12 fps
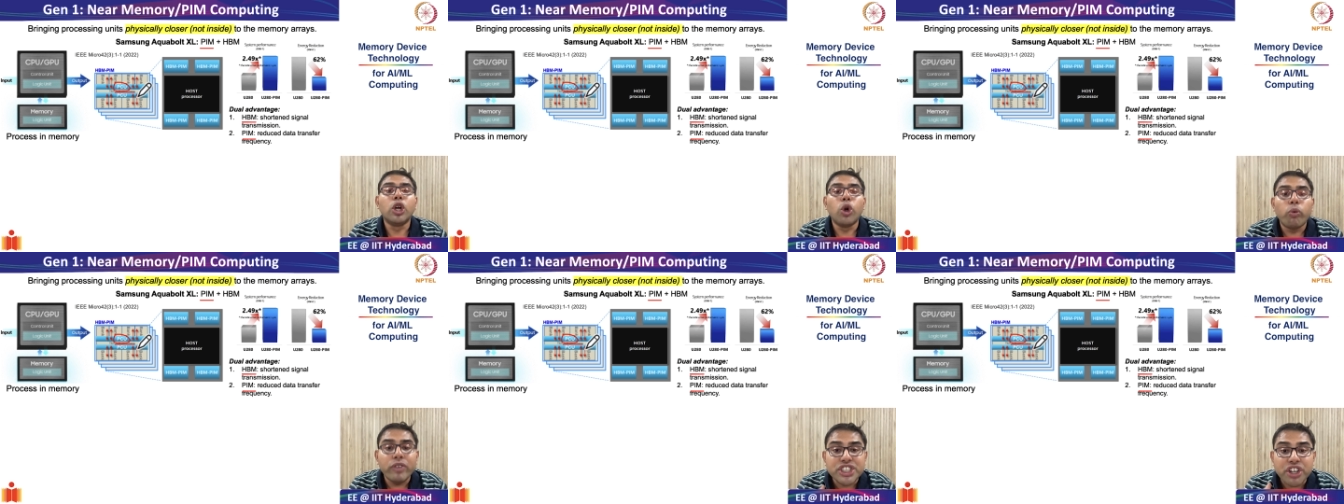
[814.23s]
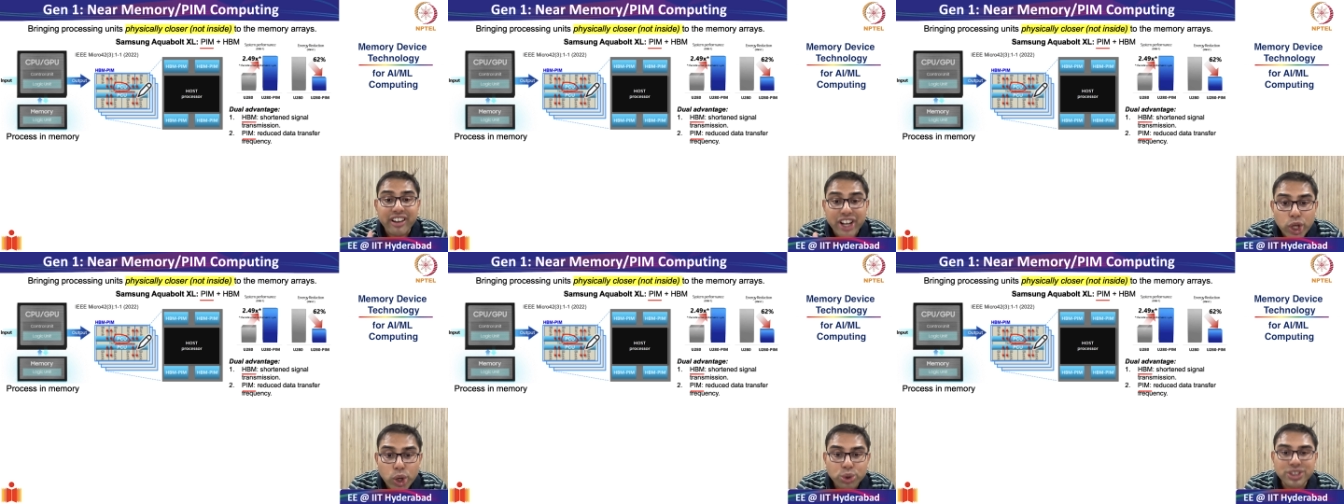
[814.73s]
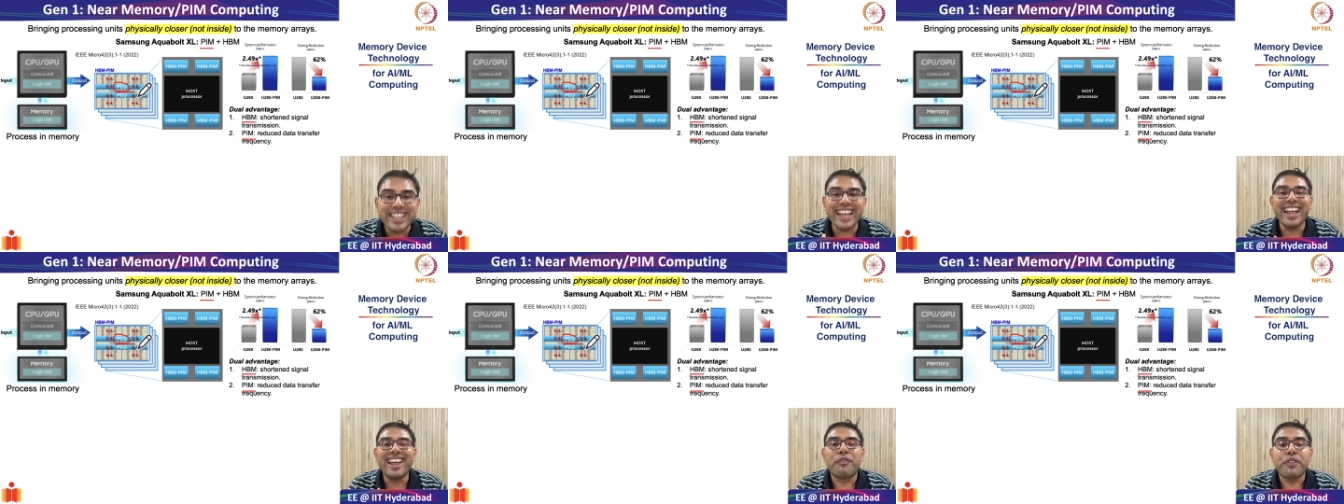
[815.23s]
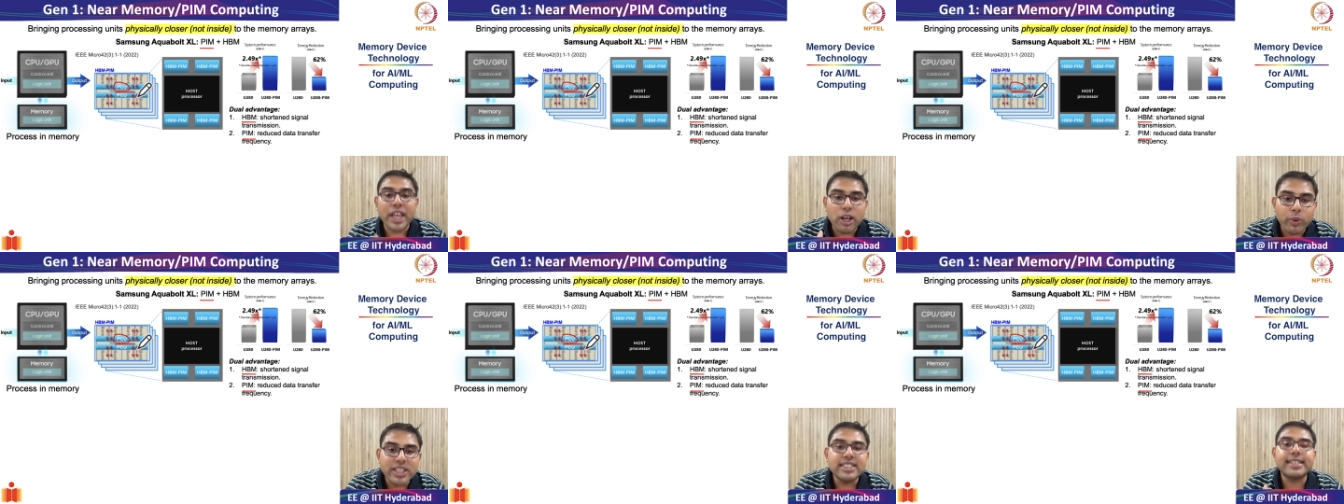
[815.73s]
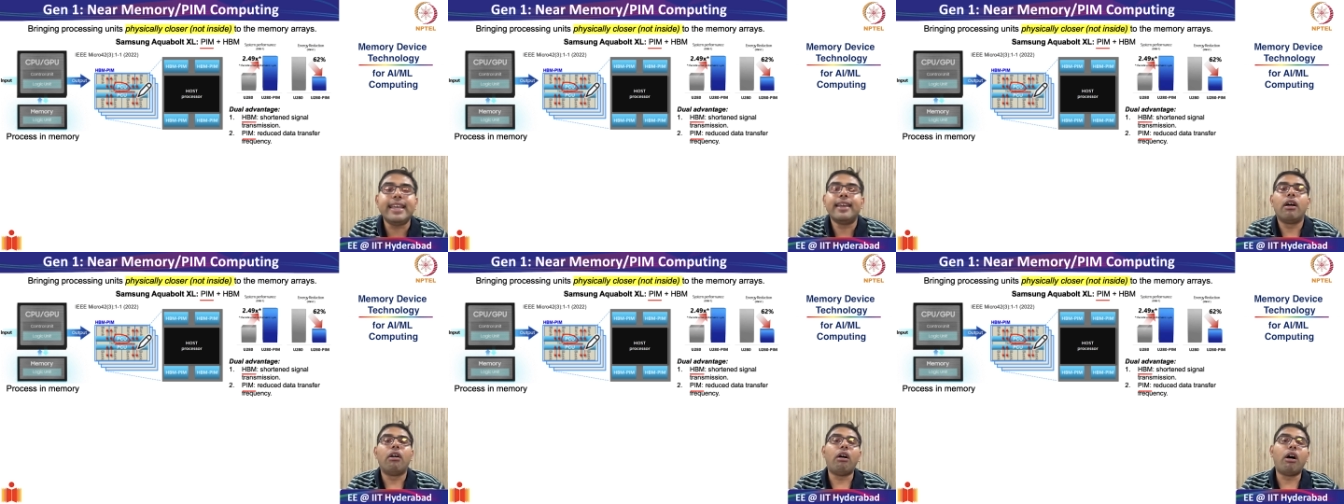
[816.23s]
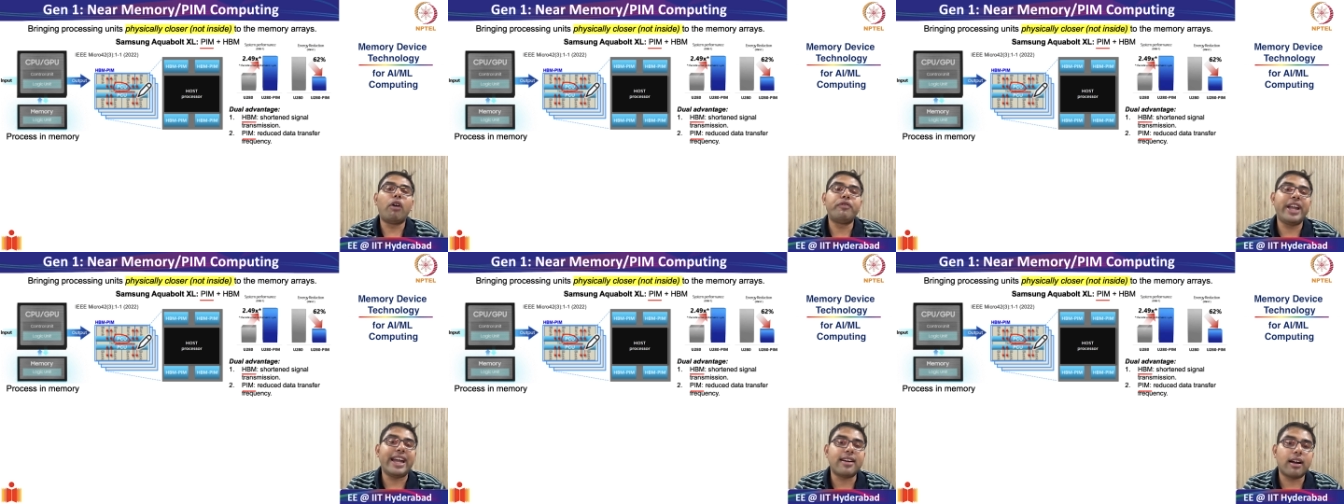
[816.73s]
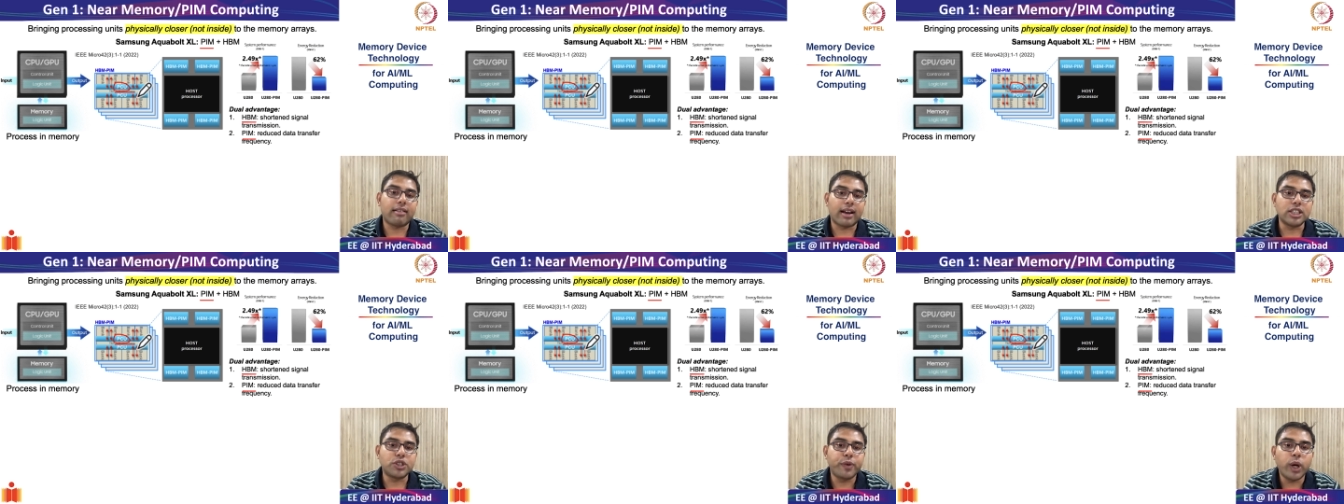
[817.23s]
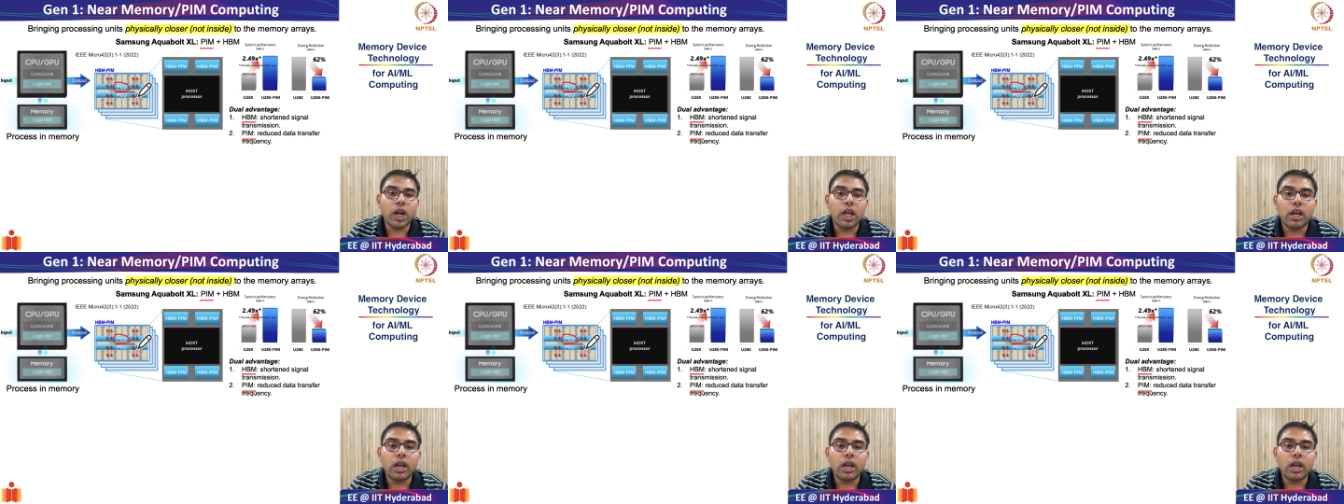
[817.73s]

which reduce the frequency of data transfer,